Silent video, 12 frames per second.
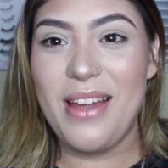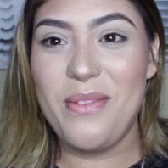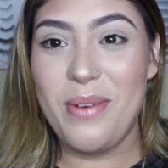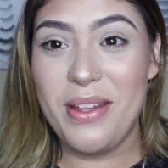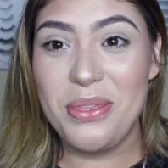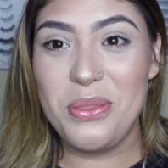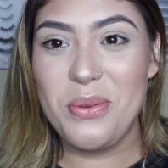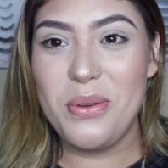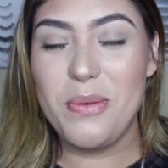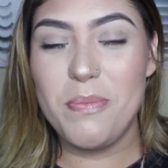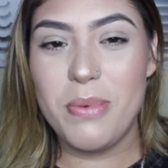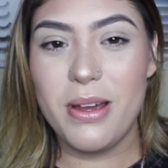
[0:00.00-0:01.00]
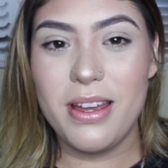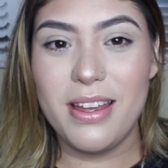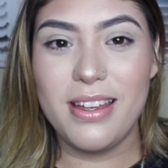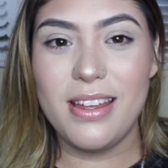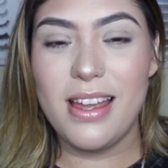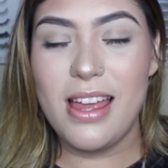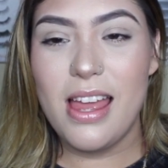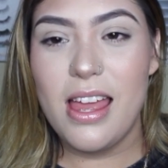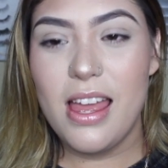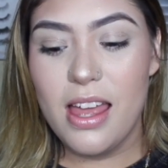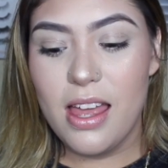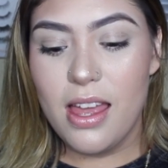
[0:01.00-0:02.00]
I went through, but...
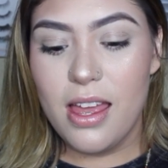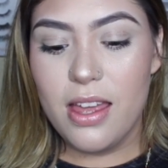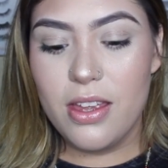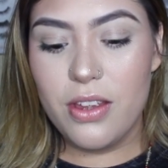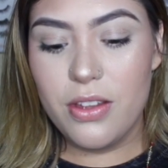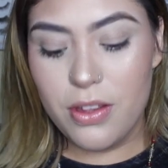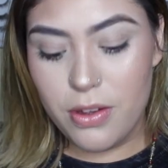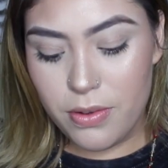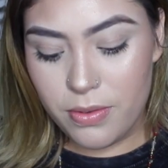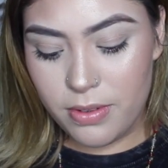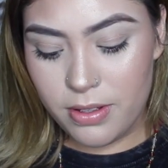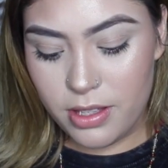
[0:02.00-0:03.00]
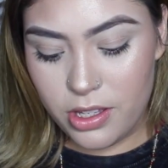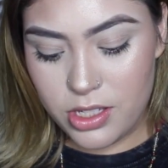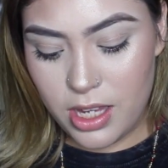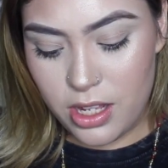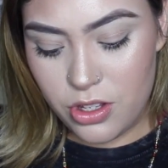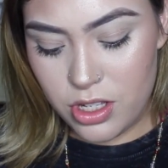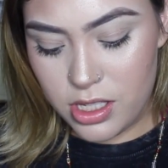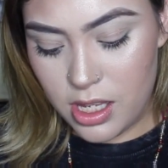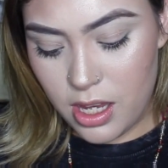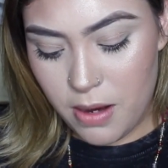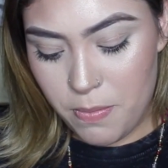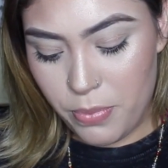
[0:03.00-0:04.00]
You know, there's kind of just
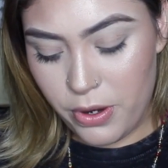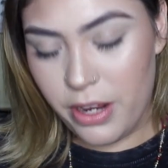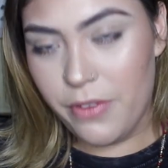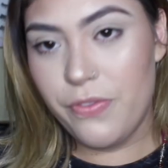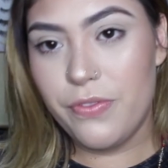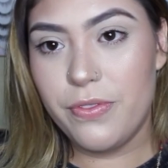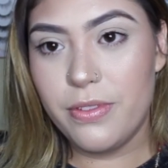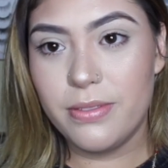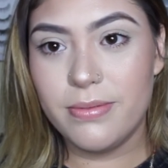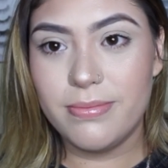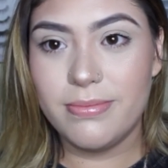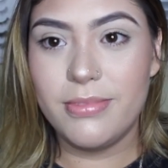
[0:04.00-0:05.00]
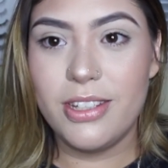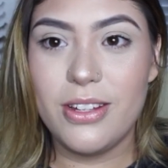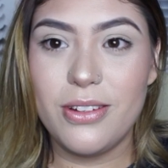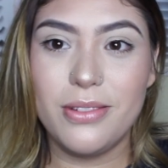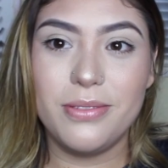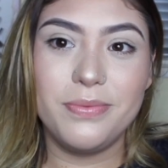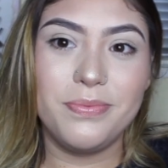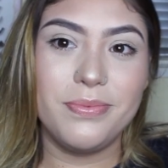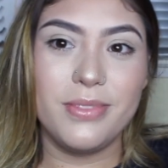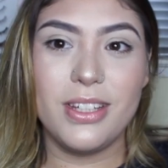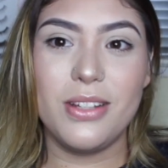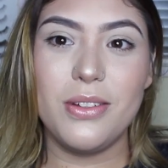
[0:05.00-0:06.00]
like a brief, you know,
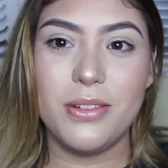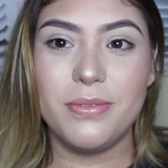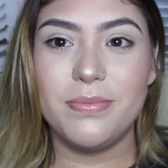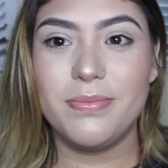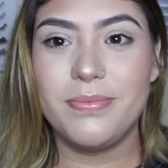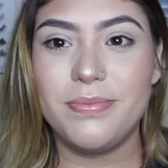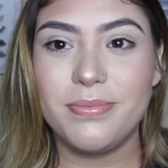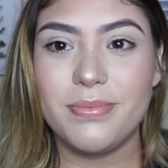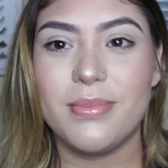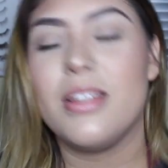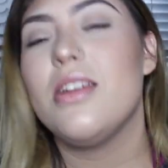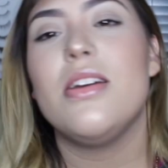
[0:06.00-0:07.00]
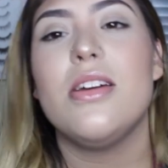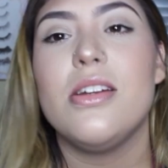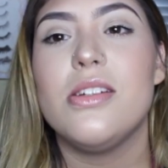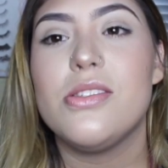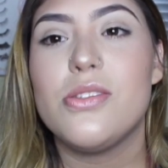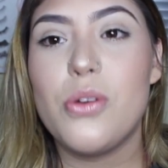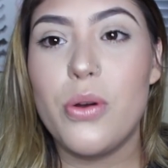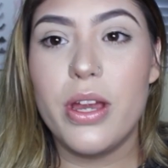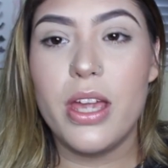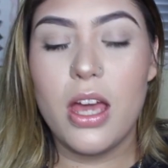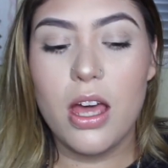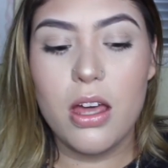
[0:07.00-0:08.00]
little
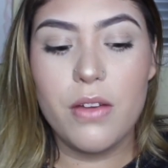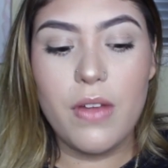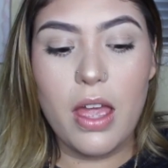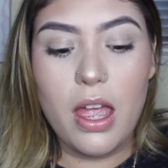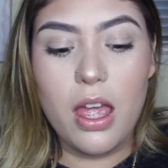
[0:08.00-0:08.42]
story of